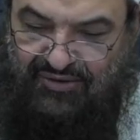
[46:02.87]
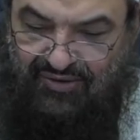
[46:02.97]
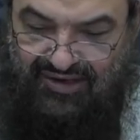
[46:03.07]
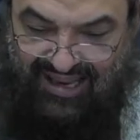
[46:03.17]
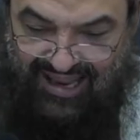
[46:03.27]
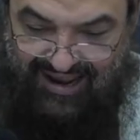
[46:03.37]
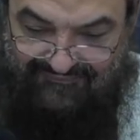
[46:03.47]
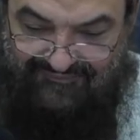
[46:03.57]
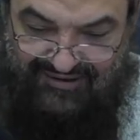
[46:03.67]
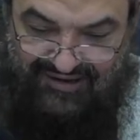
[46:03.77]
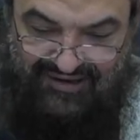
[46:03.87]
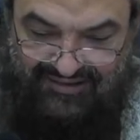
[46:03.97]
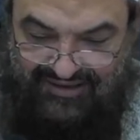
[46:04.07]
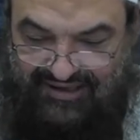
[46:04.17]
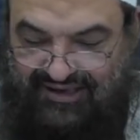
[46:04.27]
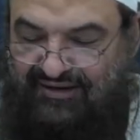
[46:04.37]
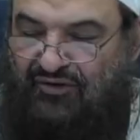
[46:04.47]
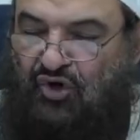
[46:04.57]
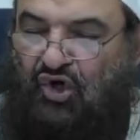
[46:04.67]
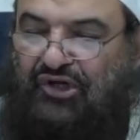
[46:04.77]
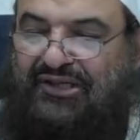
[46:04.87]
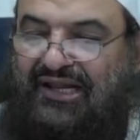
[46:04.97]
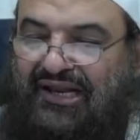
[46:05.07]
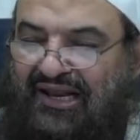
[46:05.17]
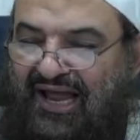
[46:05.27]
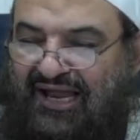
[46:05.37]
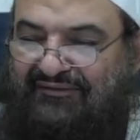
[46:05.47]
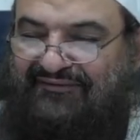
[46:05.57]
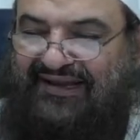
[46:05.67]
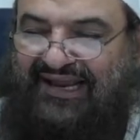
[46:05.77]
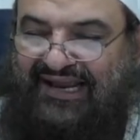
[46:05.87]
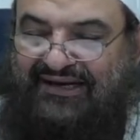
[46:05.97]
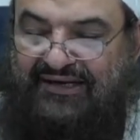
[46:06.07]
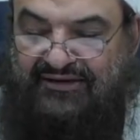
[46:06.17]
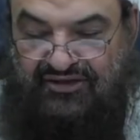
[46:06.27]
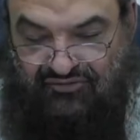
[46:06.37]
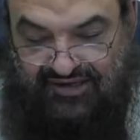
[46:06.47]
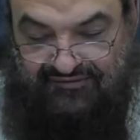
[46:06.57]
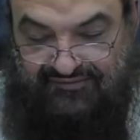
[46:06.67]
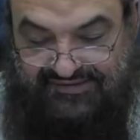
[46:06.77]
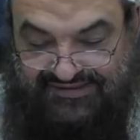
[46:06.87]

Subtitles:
he will have the good life in the grave.